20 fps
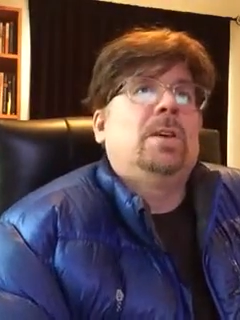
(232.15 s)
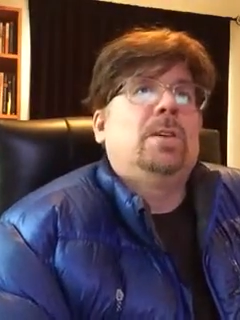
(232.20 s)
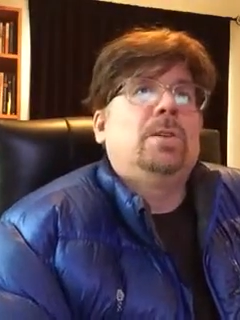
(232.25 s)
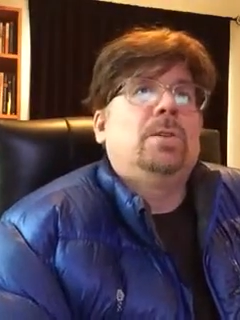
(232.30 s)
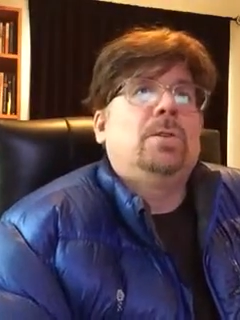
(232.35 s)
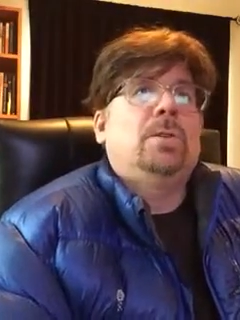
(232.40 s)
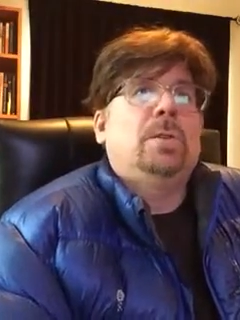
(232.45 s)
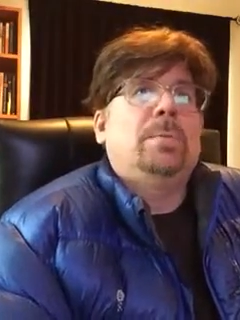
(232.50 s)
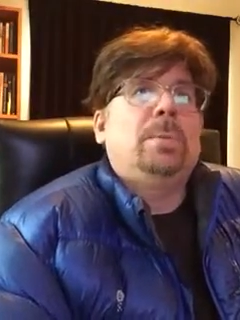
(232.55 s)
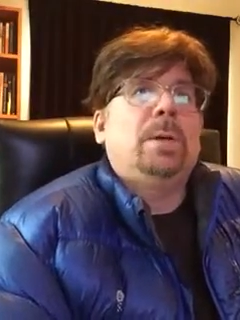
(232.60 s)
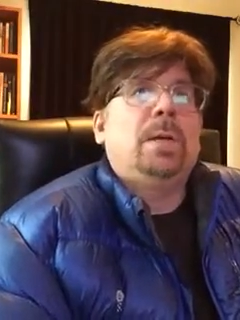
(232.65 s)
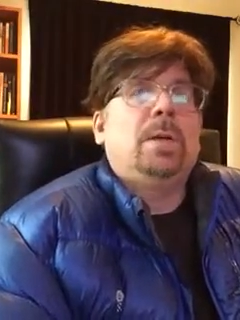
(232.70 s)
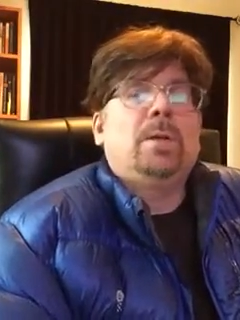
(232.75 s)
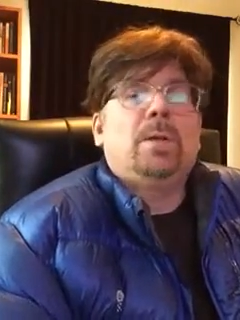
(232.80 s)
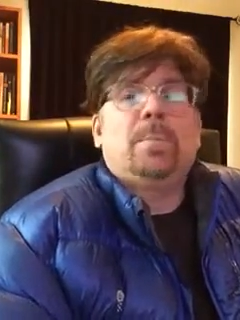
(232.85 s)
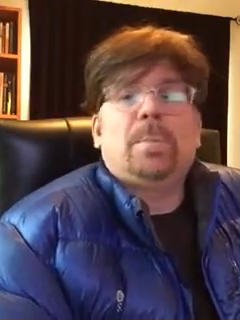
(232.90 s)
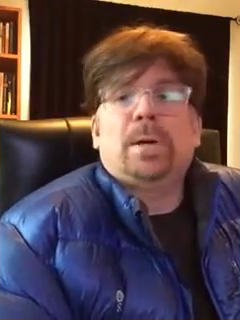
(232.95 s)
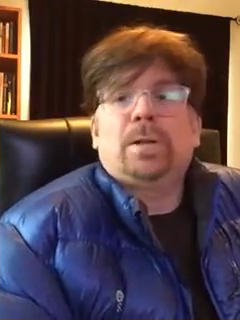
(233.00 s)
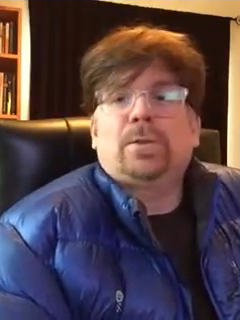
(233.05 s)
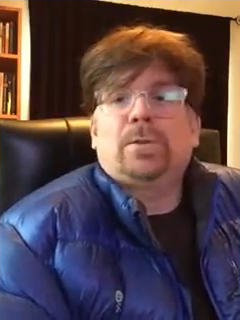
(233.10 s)
You could be
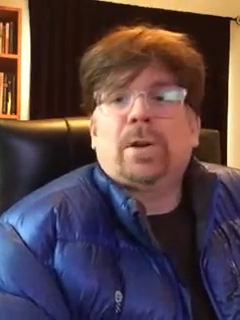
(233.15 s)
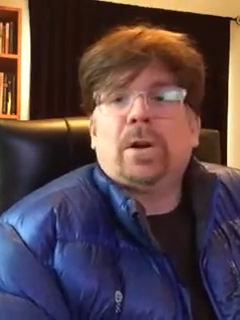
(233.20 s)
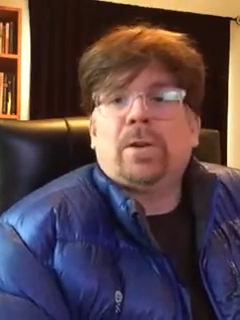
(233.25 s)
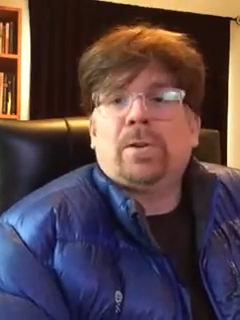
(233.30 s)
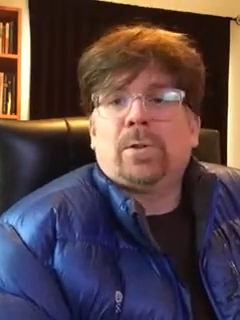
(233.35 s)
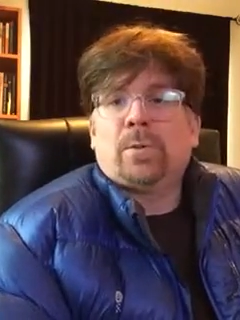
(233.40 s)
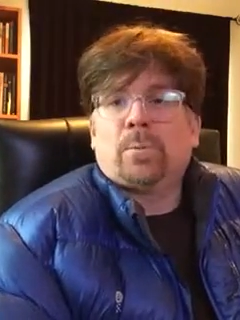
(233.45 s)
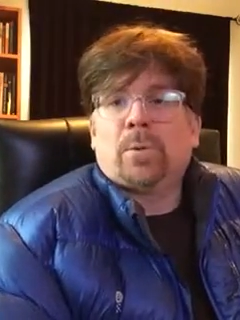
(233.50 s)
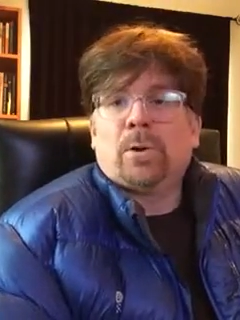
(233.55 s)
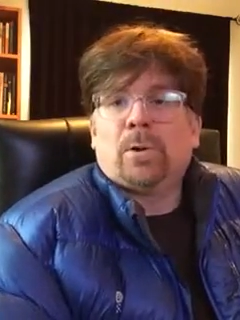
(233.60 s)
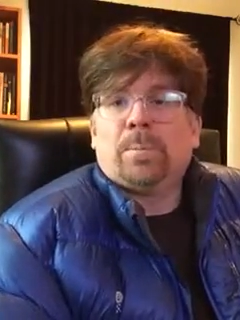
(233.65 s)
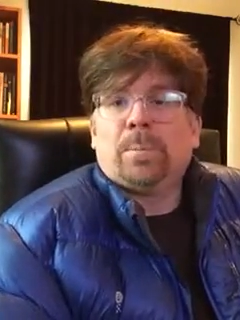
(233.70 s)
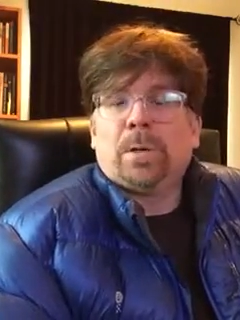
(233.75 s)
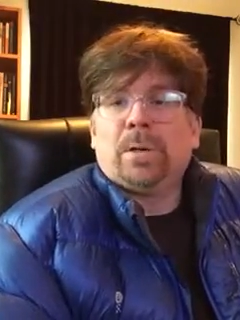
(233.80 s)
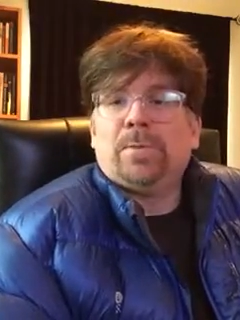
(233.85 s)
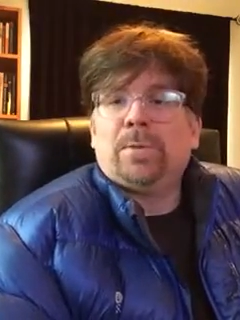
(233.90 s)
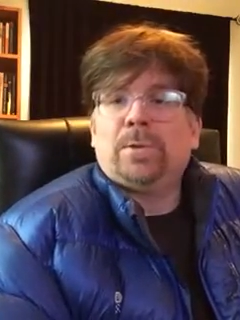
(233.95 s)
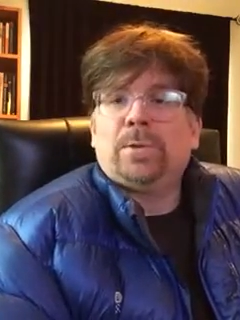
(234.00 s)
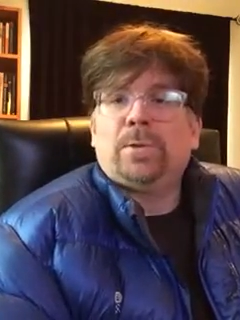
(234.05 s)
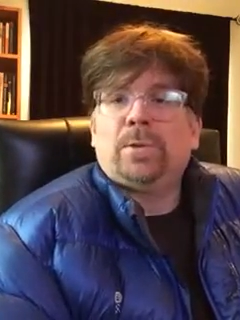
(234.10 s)
the best writer in the world, but
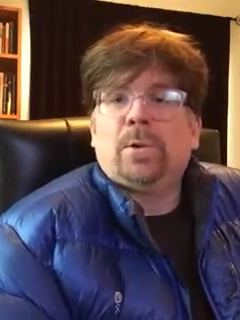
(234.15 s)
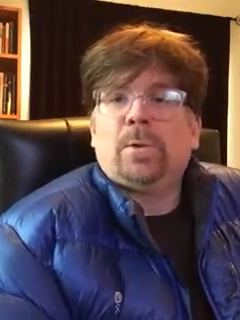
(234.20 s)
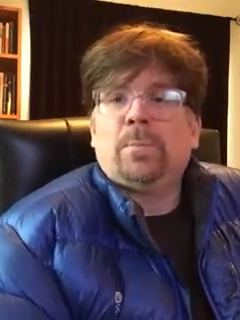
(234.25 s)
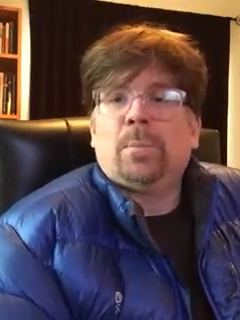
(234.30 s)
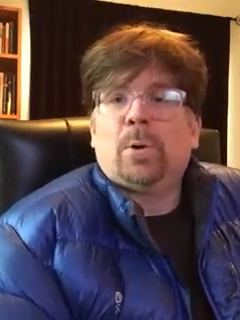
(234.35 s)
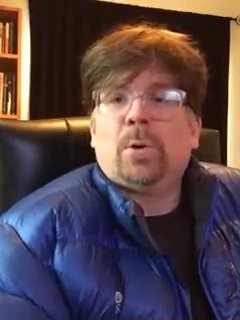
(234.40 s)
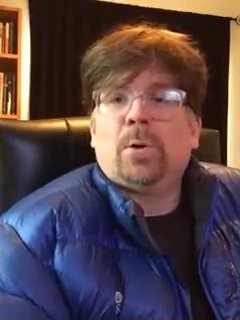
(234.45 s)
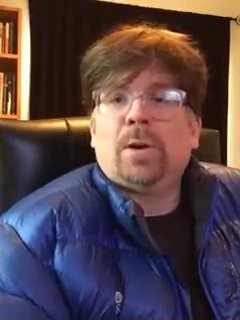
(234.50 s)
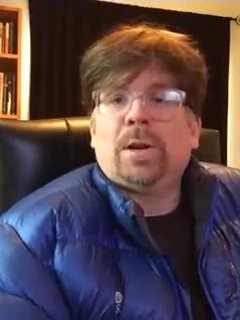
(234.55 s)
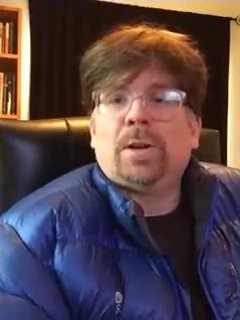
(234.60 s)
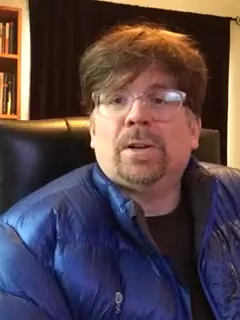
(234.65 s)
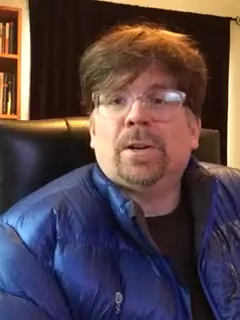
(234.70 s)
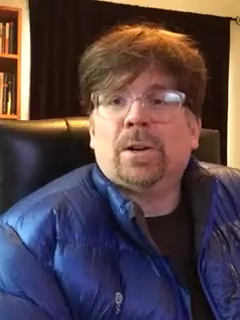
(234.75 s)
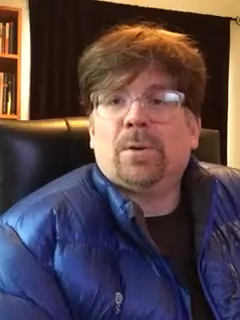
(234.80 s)
if you're so boring,